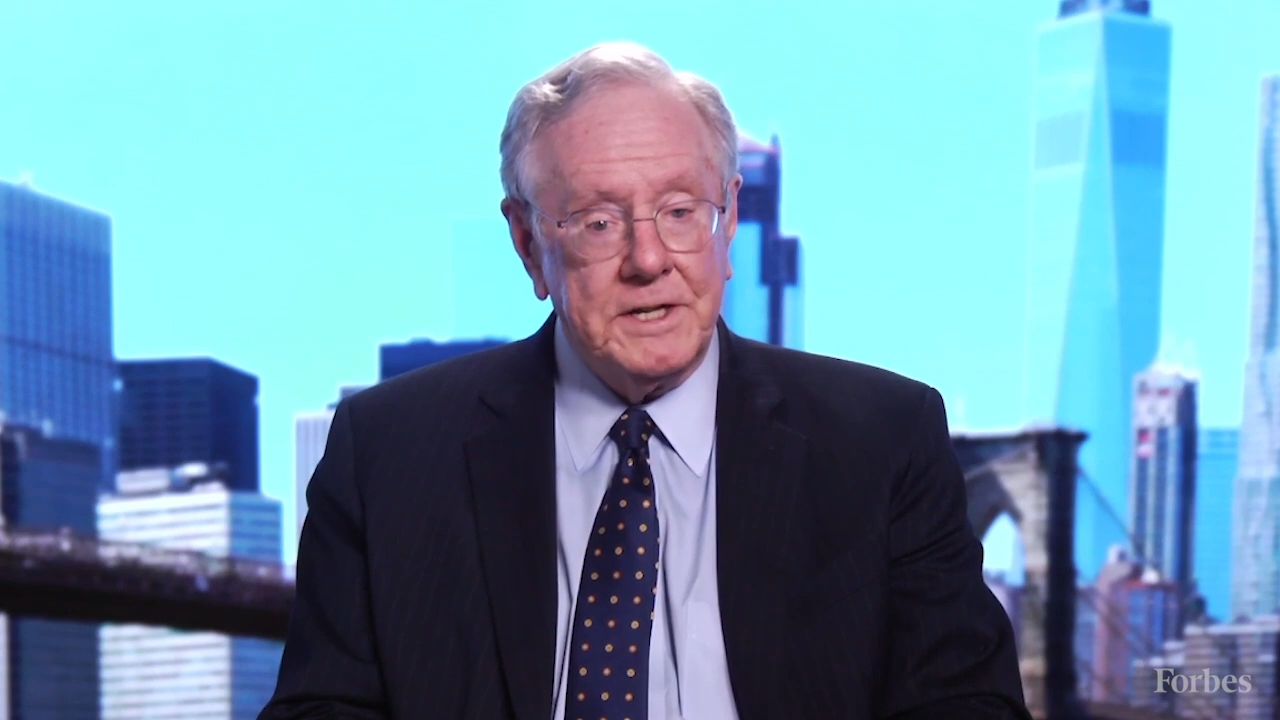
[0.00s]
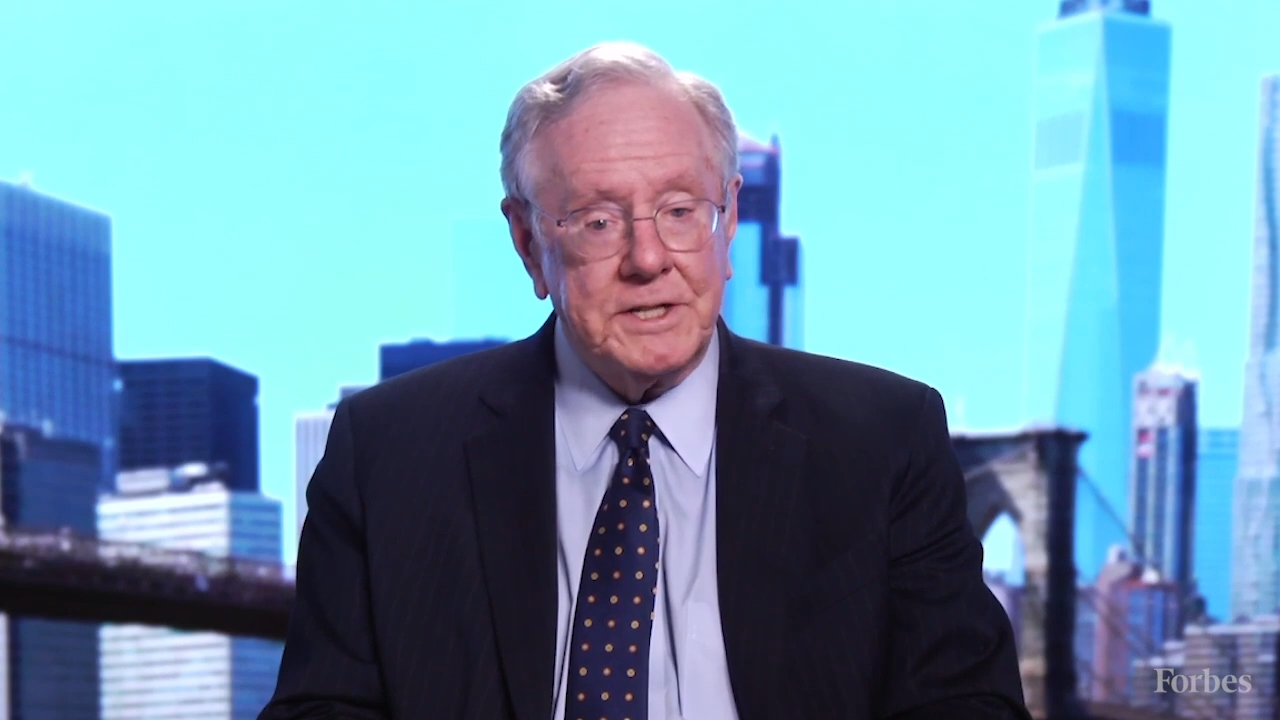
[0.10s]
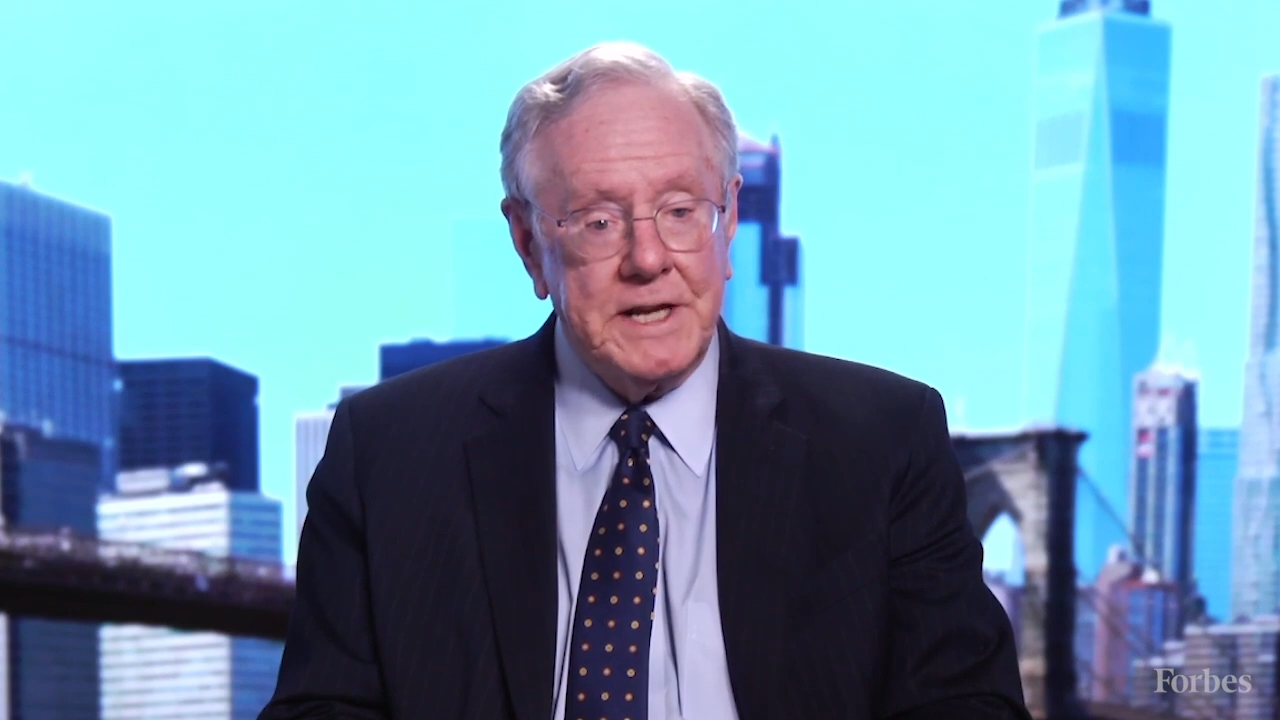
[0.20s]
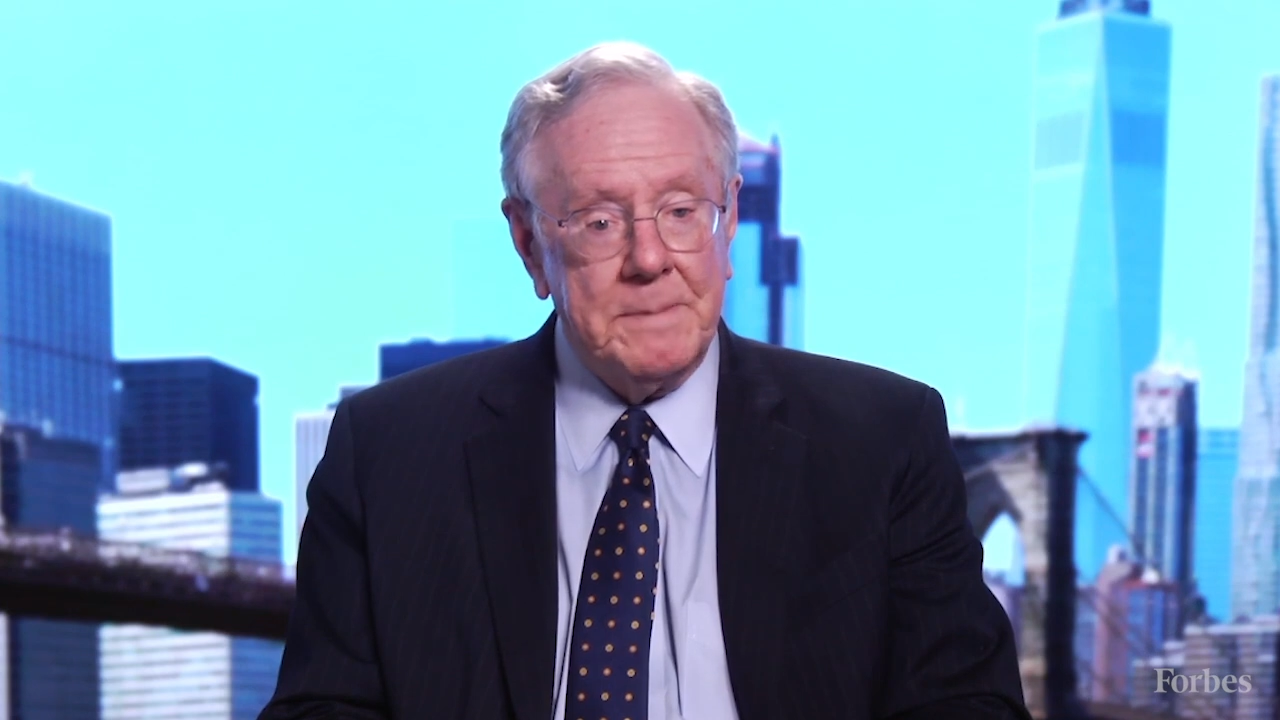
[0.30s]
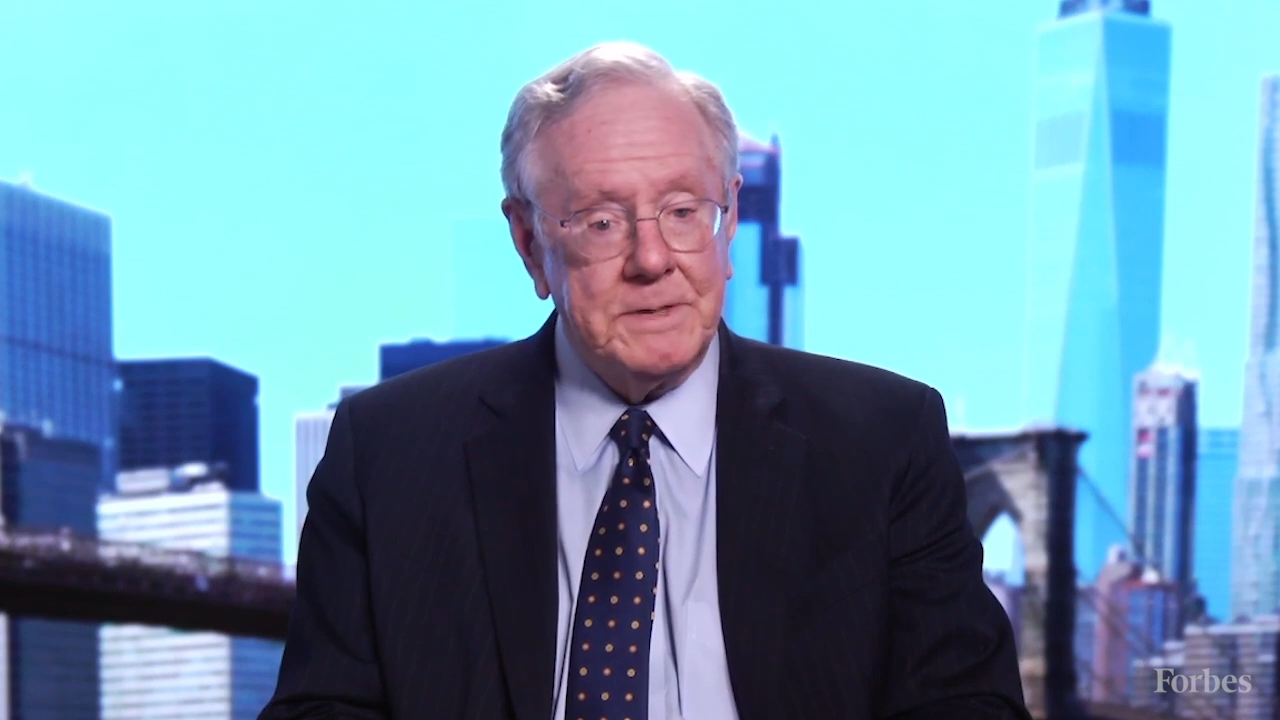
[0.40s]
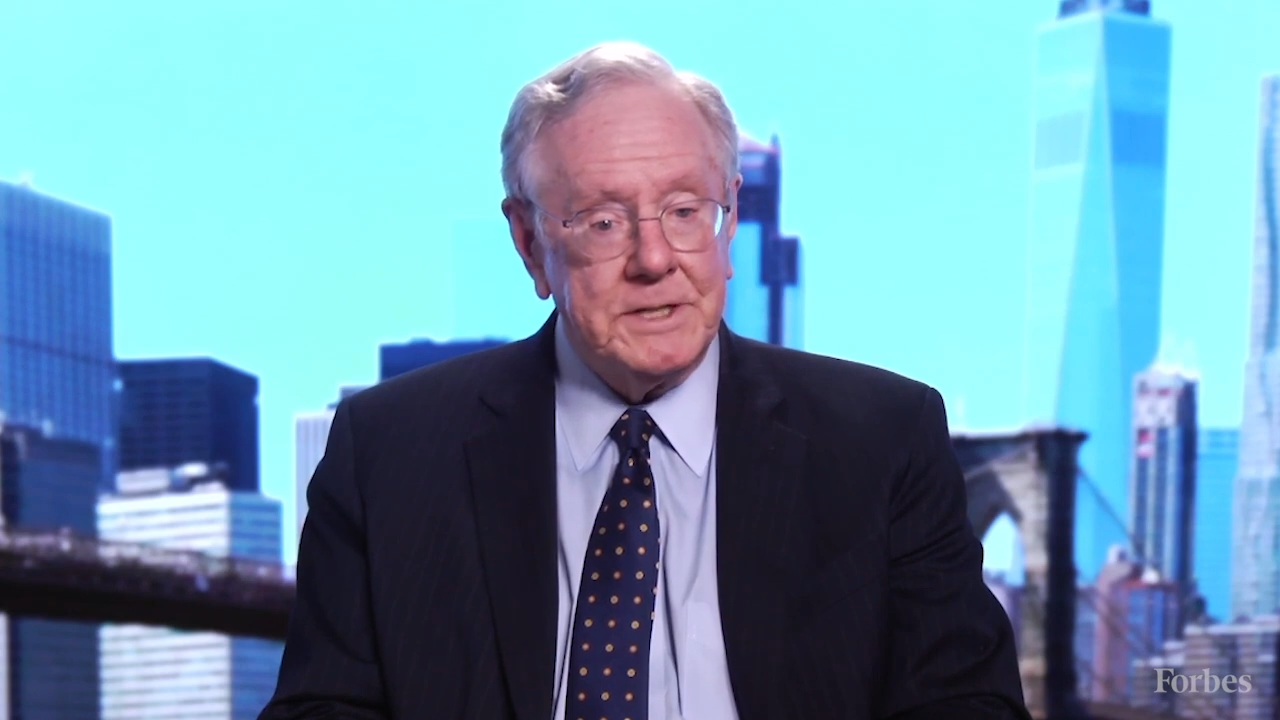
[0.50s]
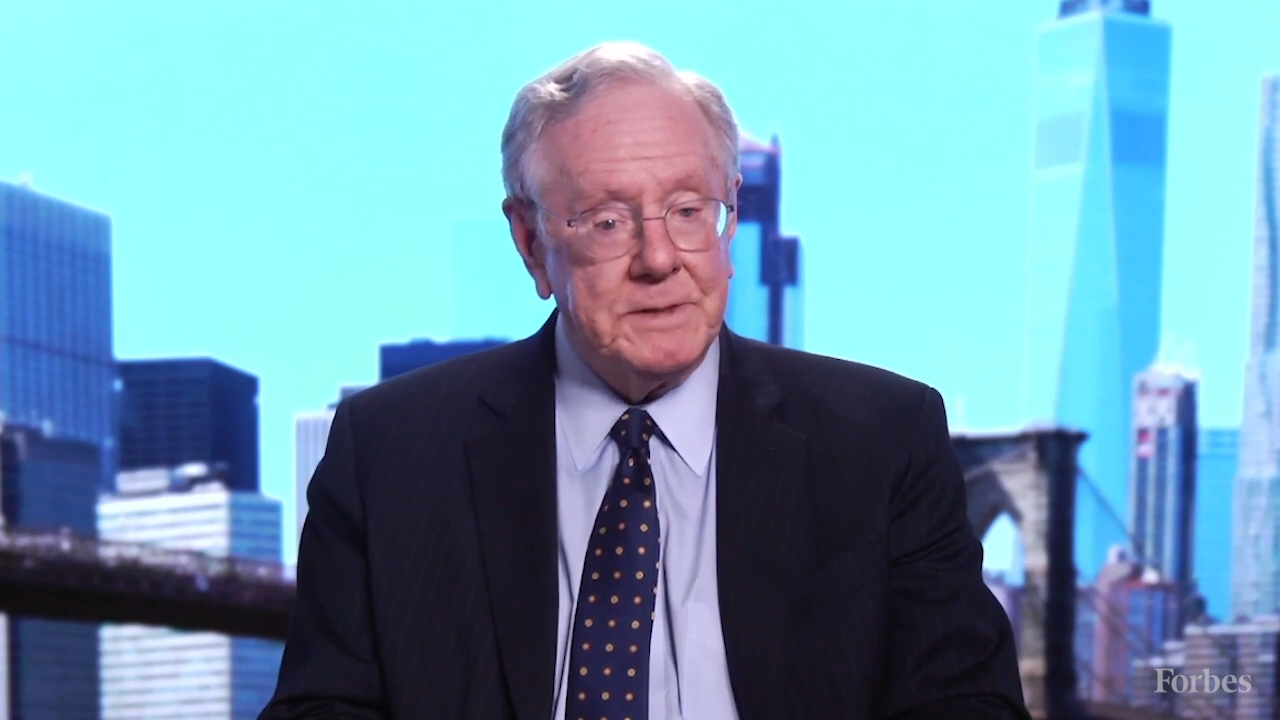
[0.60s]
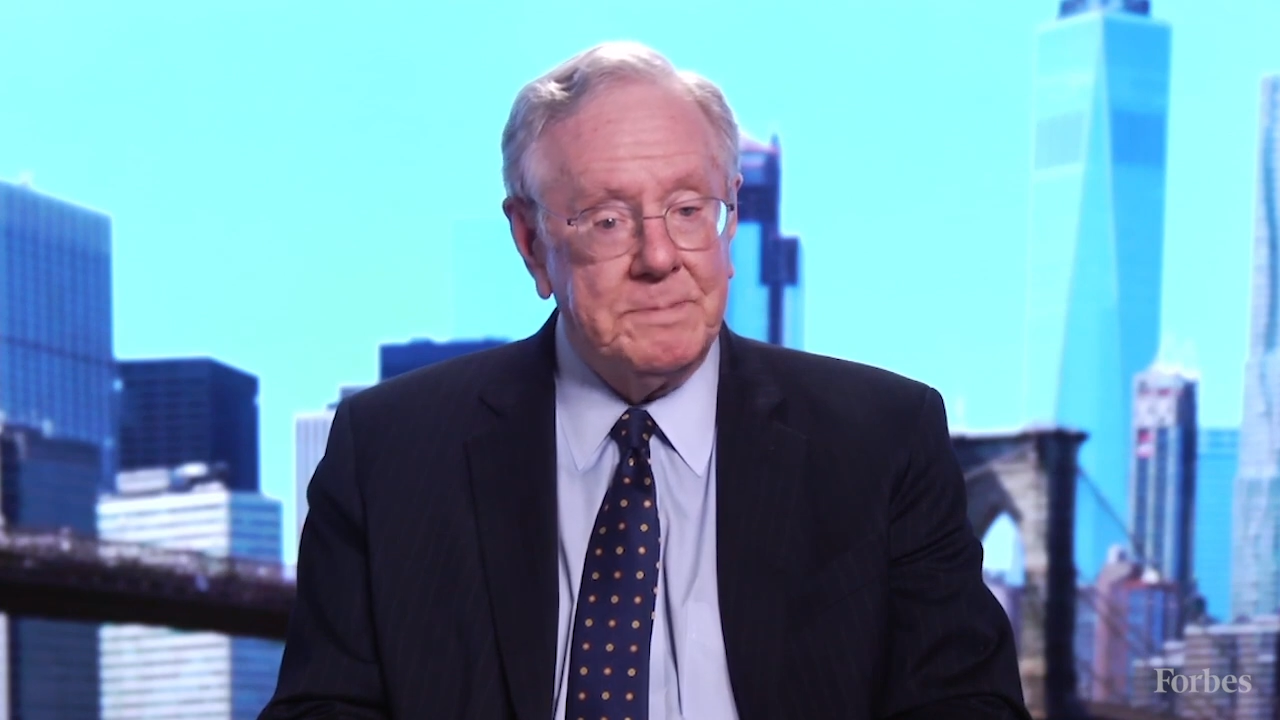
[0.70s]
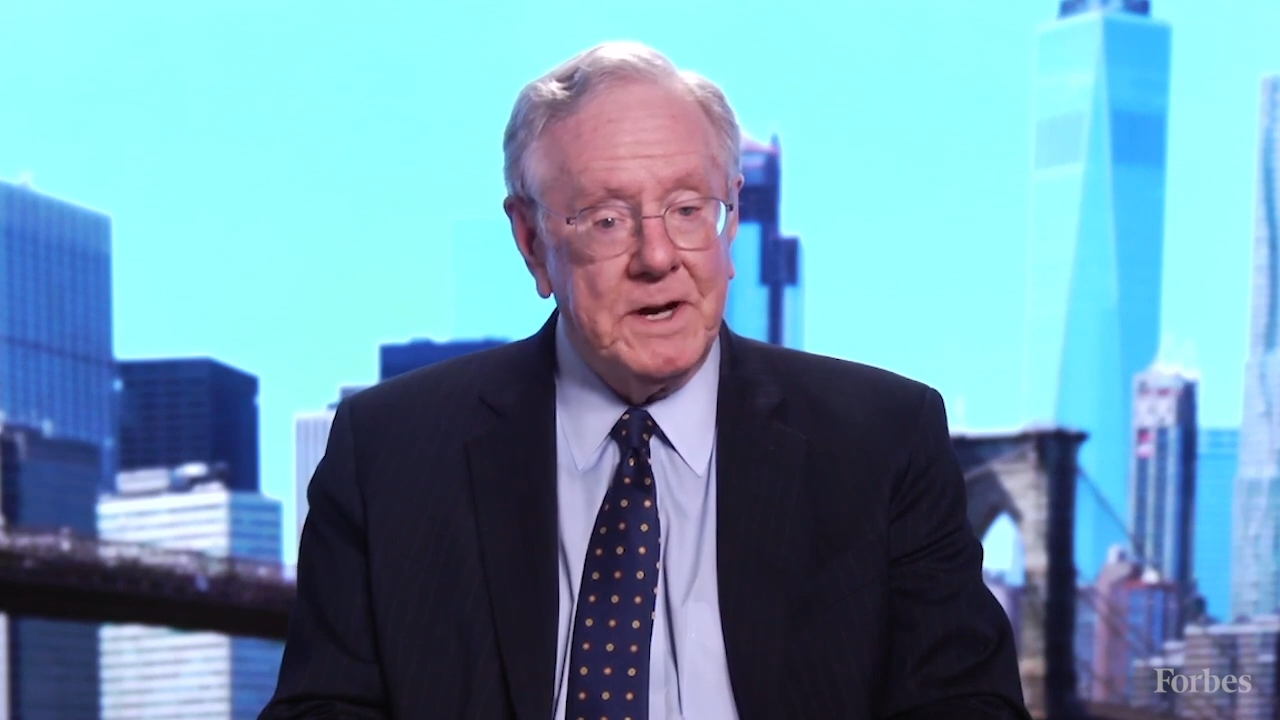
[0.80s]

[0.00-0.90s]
and its neighbors has